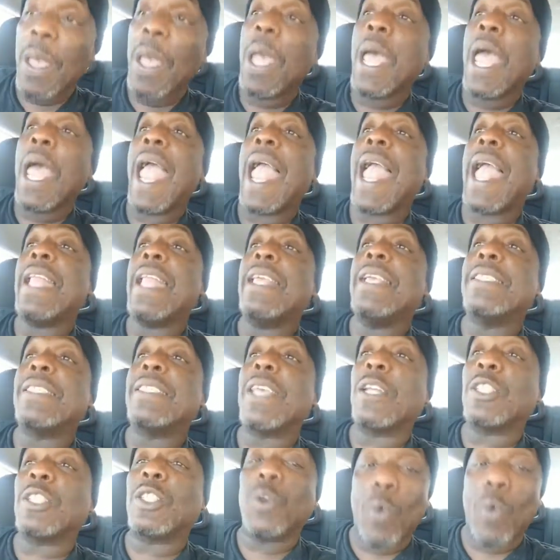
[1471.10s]
And he's a
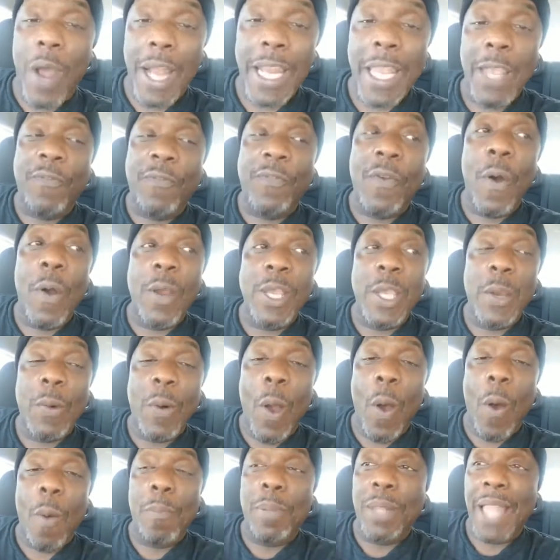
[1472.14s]

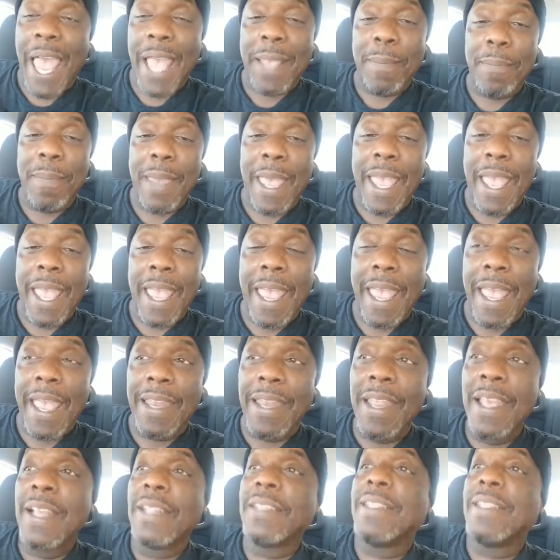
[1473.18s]
24-year-old black man